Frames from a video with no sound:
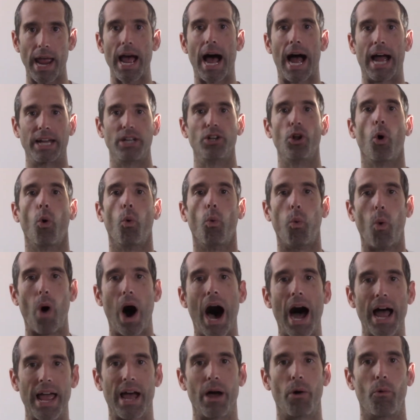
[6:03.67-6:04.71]
I know
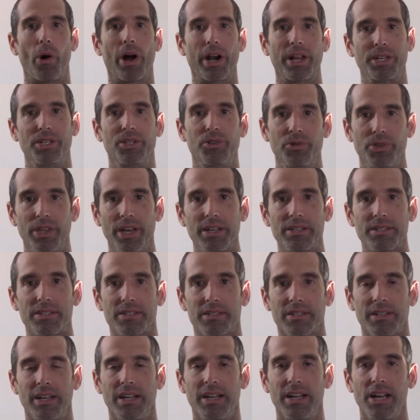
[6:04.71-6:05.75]
why I want to do
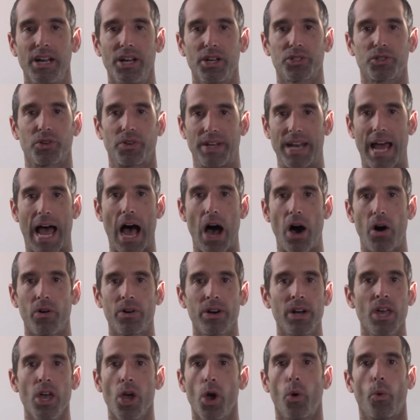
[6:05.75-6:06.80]
this. So now,
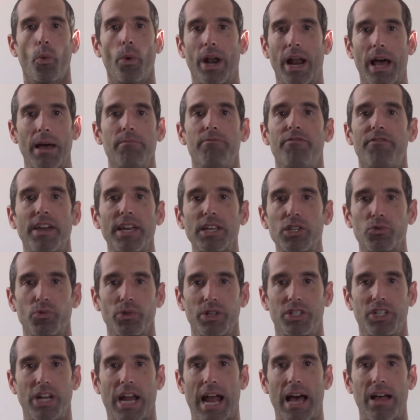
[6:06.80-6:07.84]
when I'm faced with
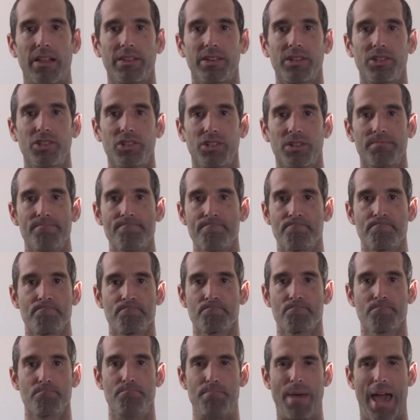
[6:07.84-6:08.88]
challenge,
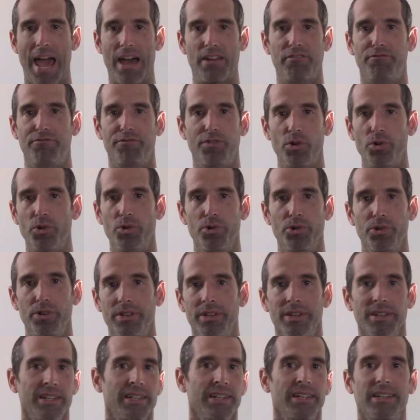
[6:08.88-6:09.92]
bad food,
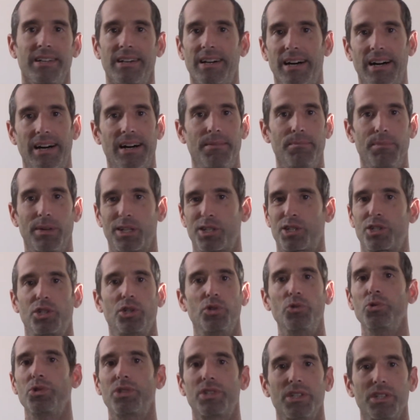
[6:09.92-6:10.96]

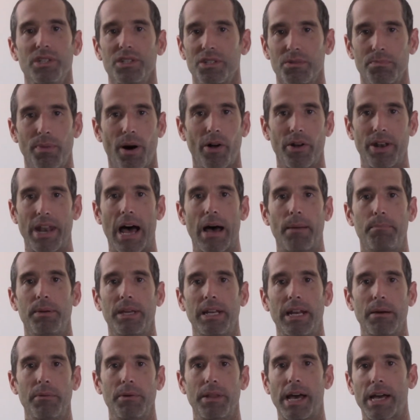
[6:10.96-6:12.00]
excuses about not being
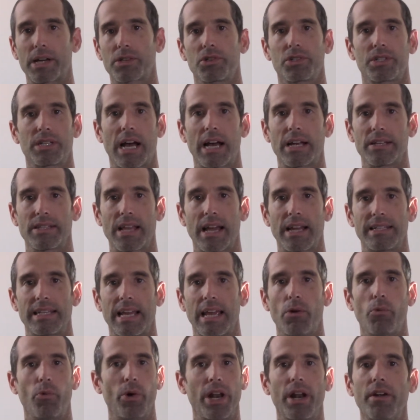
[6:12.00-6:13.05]
able to exercise that day,
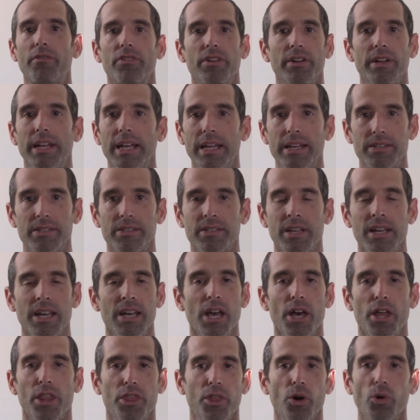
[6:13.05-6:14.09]
whatever it is,
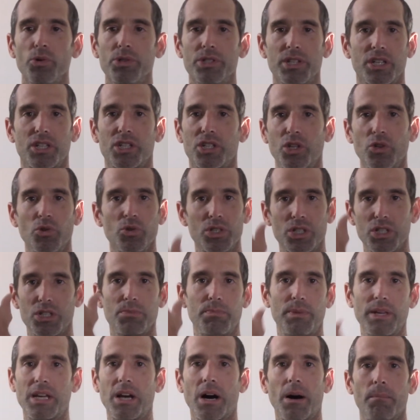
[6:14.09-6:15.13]
those excuses
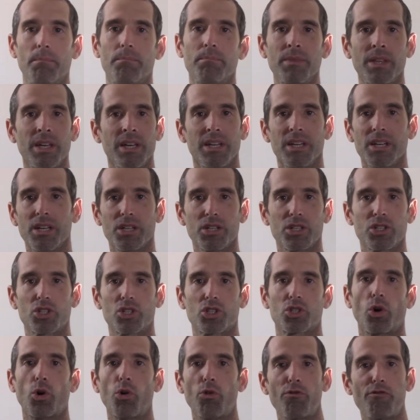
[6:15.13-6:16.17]
become
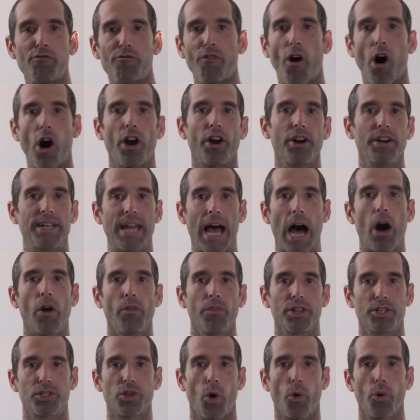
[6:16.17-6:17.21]
so far down
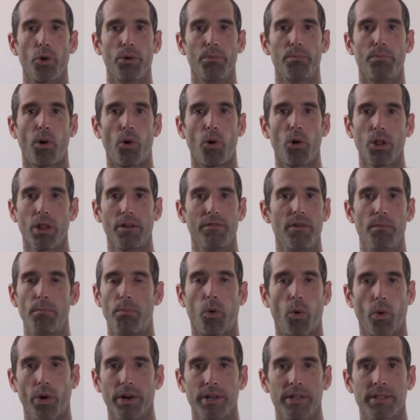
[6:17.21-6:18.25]
the totem pole of
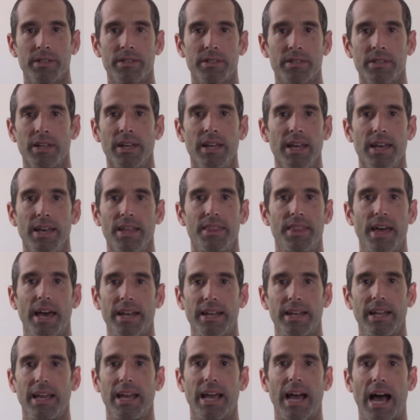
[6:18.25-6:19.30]
importance
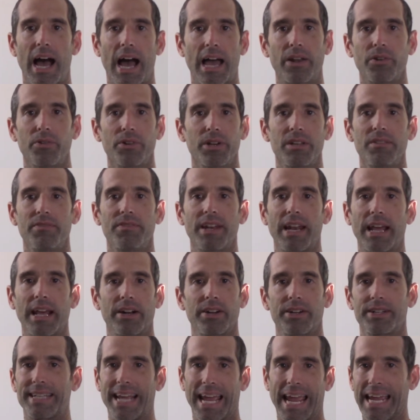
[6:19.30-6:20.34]
that I don't even
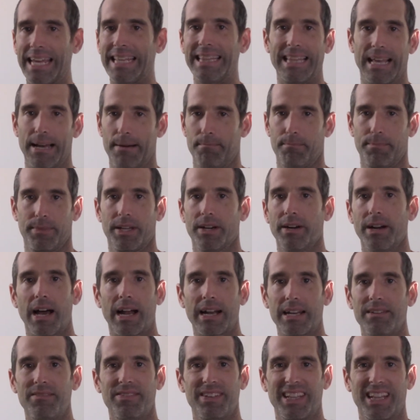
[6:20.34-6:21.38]
entertain them. They're not
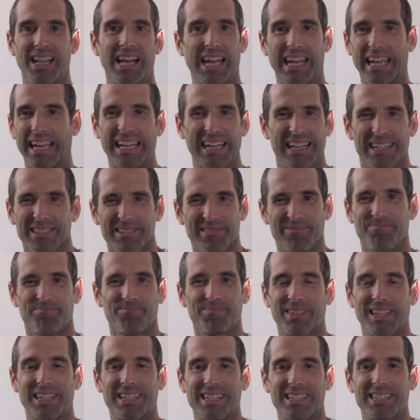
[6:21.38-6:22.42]
even like,
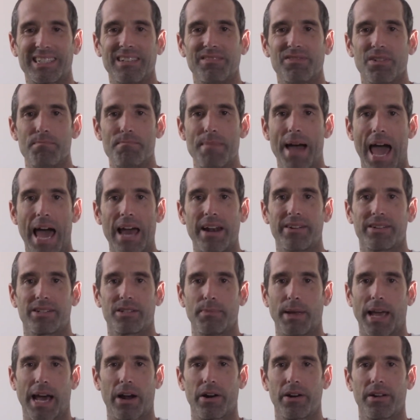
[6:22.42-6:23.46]
it doesn't even matter to
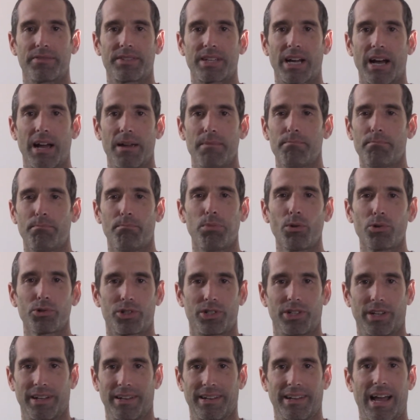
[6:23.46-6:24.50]
me. I don't have time.
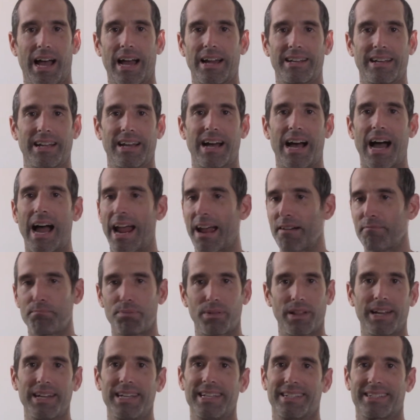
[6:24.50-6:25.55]
Bullshit. I have
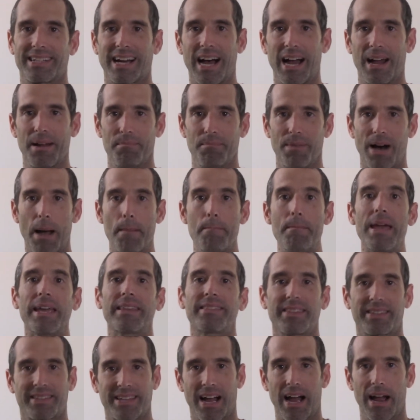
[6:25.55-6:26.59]
plenty of time. I make
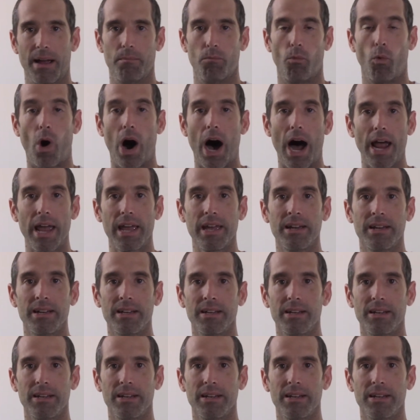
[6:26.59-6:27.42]
the time. Why?